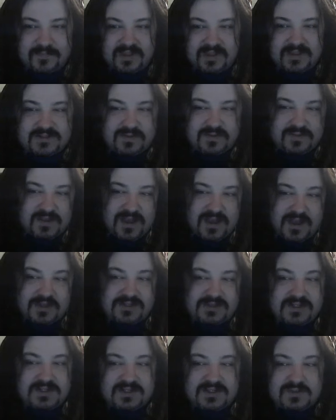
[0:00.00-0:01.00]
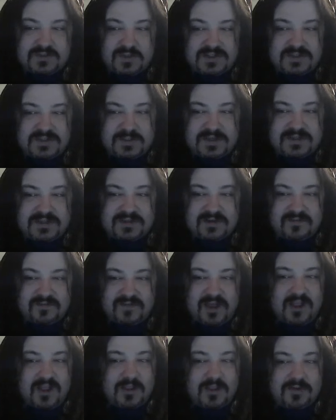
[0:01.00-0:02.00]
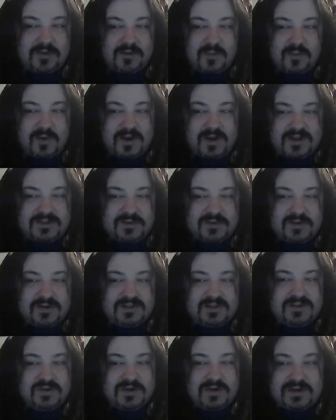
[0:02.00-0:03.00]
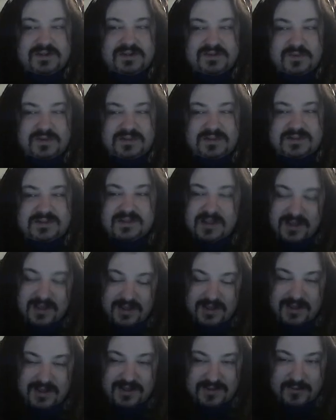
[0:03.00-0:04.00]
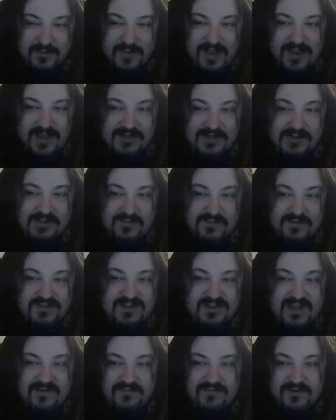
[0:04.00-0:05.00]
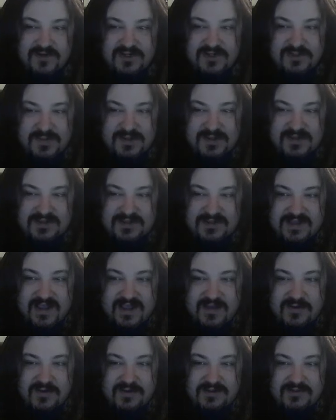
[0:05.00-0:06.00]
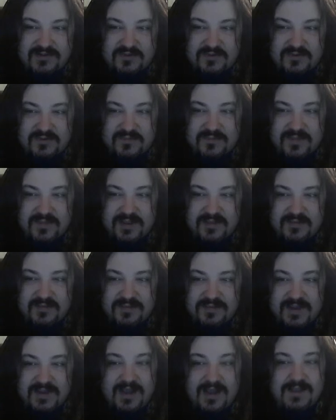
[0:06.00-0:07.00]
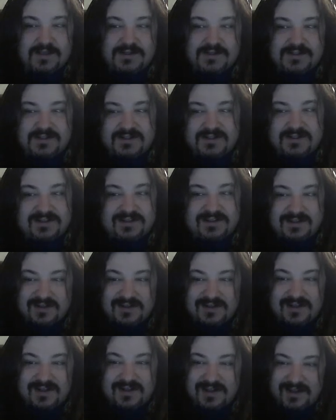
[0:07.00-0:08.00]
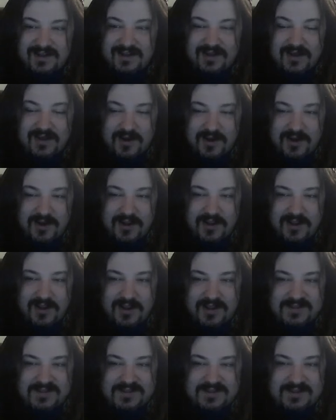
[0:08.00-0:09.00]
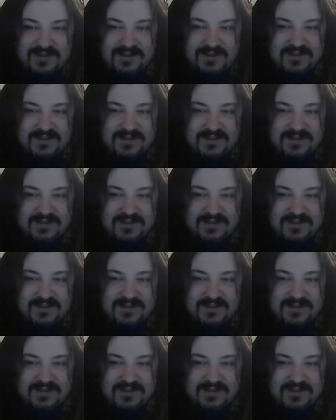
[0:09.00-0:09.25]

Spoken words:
So Theology is what spells are available, whereas Oratory is what you actually recite for your spells, like how you do them. And Theology... Alright, I see.